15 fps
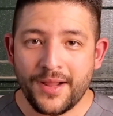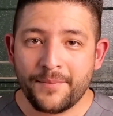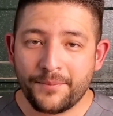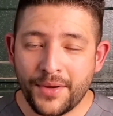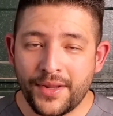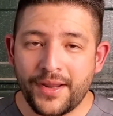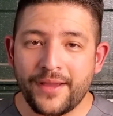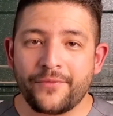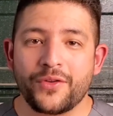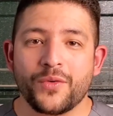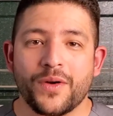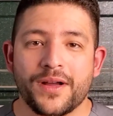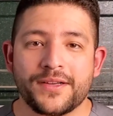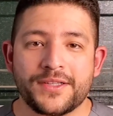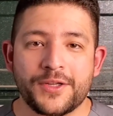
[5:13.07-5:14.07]
But if you
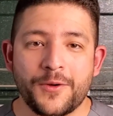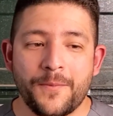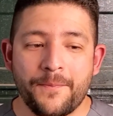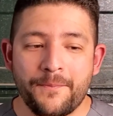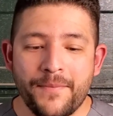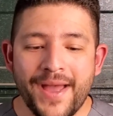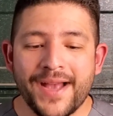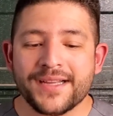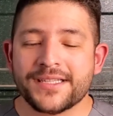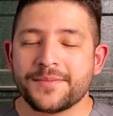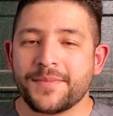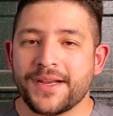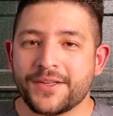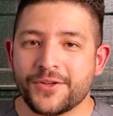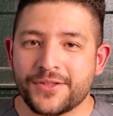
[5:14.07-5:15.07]
want to
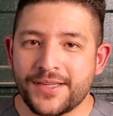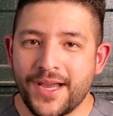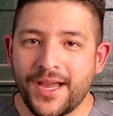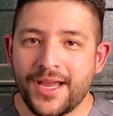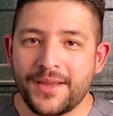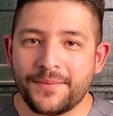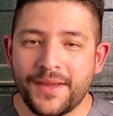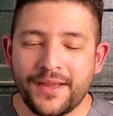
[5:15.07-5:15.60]
maximize your time